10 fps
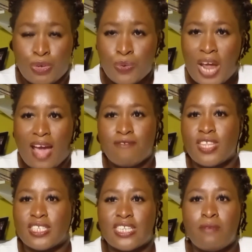We don't have
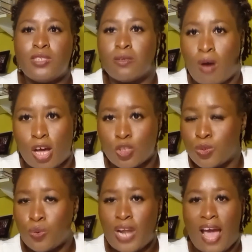the same demands.
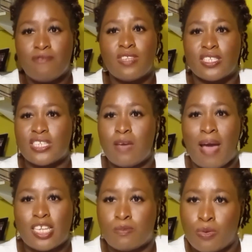We don't have the
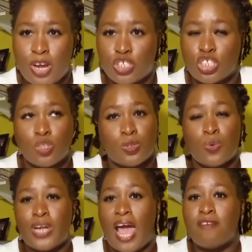same aspirations. We
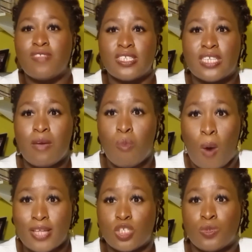don't have the same
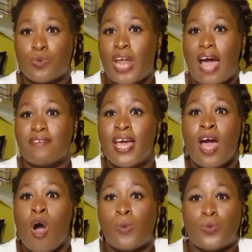wants. We don't
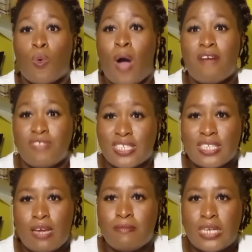all have the
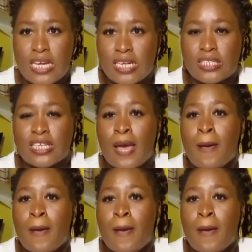same needs.